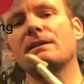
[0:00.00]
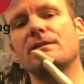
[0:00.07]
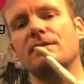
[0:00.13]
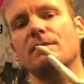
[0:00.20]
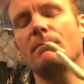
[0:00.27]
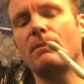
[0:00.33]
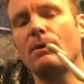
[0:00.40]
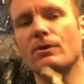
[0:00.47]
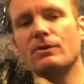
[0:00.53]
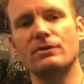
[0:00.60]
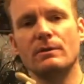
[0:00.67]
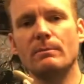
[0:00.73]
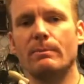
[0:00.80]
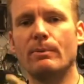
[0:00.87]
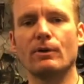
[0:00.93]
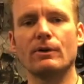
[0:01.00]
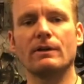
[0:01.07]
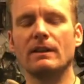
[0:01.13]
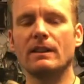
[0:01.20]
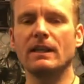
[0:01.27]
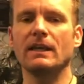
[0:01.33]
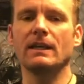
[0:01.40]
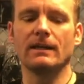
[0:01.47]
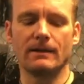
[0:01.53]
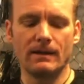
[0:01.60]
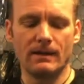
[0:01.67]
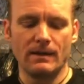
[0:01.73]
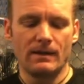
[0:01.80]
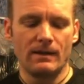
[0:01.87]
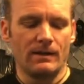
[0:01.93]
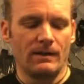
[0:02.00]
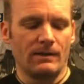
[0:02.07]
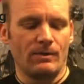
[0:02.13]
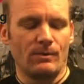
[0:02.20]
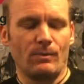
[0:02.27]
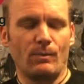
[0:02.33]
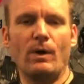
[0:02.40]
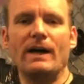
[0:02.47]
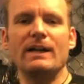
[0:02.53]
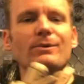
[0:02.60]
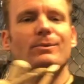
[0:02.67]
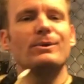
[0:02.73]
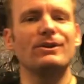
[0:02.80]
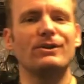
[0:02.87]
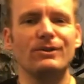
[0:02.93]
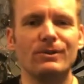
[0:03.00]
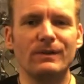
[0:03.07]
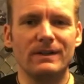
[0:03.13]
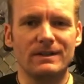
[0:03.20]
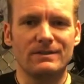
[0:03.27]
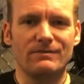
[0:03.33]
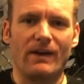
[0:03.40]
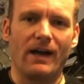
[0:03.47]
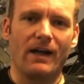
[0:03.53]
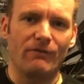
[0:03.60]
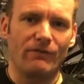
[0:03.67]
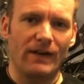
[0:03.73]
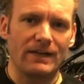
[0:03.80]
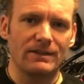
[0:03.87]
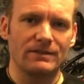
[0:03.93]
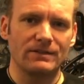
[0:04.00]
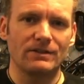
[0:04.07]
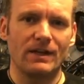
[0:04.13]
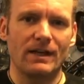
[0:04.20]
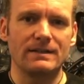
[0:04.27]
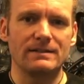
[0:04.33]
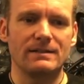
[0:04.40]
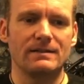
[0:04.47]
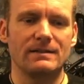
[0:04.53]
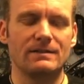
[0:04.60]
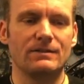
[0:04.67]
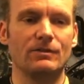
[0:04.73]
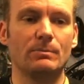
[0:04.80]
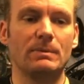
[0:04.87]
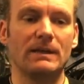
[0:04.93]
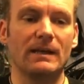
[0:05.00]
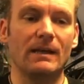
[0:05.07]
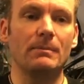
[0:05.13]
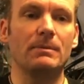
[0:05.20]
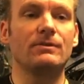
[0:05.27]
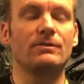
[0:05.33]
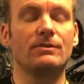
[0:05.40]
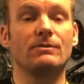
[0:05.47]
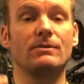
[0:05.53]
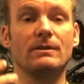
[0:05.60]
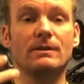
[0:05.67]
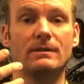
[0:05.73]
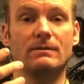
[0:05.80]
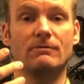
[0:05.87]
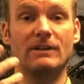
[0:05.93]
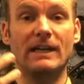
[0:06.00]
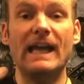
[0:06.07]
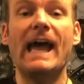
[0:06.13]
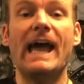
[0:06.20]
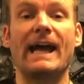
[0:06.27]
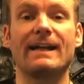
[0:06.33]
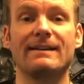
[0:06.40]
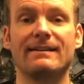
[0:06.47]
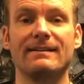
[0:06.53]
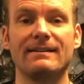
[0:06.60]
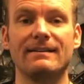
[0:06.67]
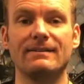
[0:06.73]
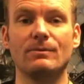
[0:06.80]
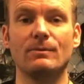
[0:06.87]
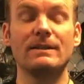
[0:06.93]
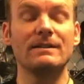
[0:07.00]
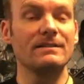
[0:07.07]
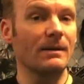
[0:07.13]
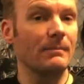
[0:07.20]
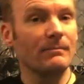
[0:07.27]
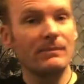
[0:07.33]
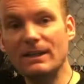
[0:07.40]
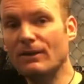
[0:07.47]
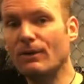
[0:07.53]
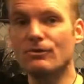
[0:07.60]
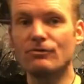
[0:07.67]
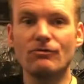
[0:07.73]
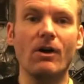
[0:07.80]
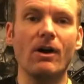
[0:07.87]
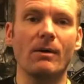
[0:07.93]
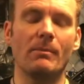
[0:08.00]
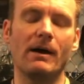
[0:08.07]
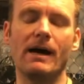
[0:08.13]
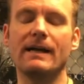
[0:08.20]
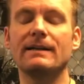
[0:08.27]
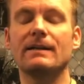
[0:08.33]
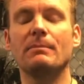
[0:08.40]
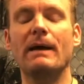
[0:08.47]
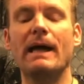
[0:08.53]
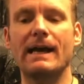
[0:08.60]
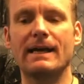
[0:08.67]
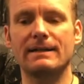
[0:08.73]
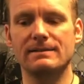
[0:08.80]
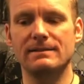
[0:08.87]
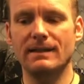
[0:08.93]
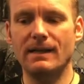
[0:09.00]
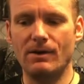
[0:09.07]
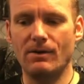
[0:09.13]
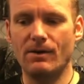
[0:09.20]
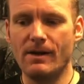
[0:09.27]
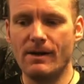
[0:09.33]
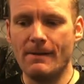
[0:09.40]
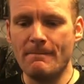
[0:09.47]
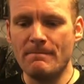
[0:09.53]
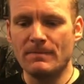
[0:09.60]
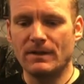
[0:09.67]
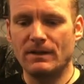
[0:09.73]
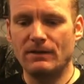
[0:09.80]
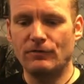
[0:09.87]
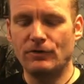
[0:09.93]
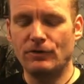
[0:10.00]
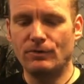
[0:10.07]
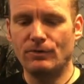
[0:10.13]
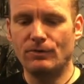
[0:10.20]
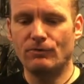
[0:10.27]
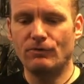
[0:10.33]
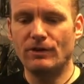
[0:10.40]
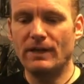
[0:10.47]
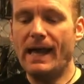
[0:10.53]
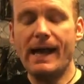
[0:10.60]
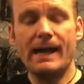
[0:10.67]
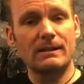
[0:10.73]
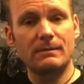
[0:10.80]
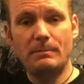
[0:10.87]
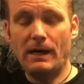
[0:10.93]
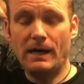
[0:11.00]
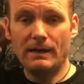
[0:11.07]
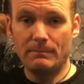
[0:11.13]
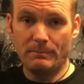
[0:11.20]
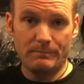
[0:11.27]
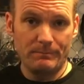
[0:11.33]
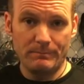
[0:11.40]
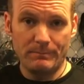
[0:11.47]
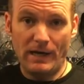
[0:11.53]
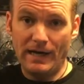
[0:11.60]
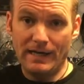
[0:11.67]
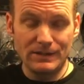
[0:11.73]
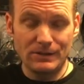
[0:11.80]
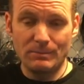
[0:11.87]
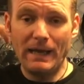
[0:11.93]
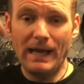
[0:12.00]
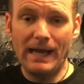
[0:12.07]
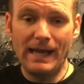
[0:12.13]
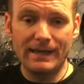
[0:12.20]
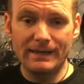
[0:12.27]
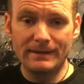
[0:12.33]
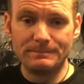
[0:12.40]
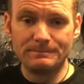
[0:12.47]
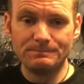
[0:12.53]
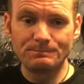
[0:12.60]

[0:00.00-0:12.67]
is the most important thing. Why do we do these valve exercises? Is to be able to react when something goes wrong behind our backs. Now, if you react behind your back,